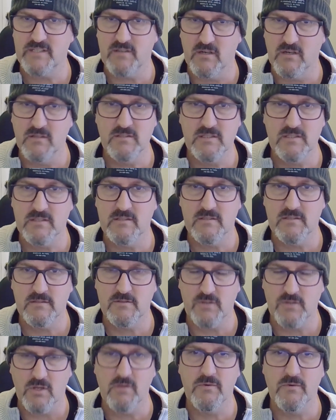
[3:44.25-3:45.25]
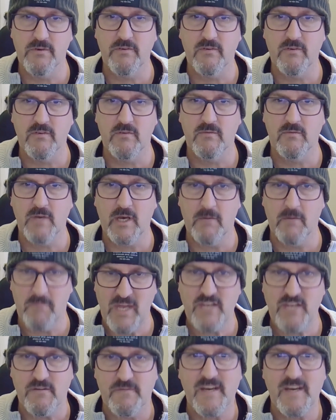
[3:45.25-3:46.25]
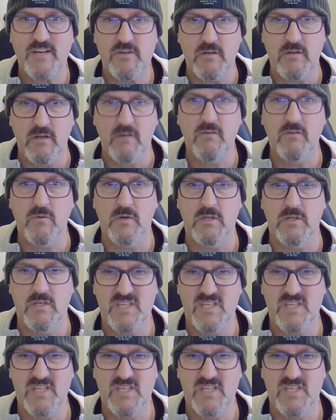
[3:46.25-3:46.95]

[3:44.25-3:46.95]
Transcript: tolerances manufactured into it,